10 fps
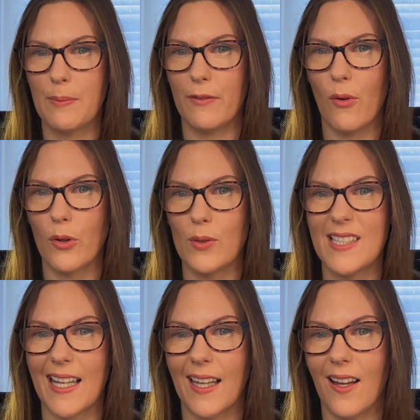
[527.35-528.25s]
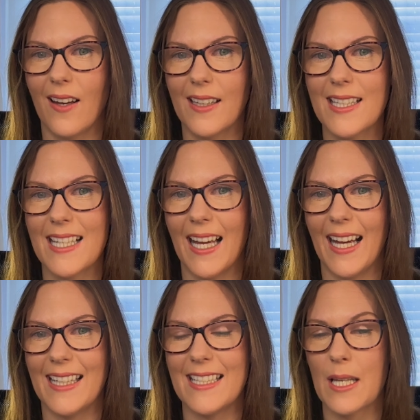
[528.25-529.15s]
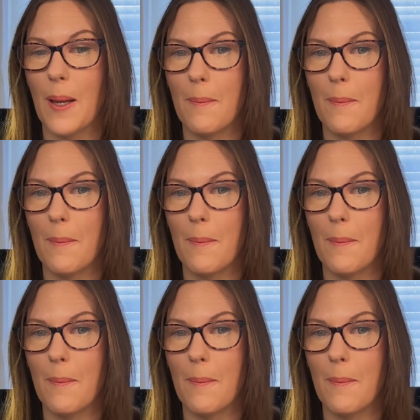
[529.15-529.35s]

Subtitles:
before you settle on it and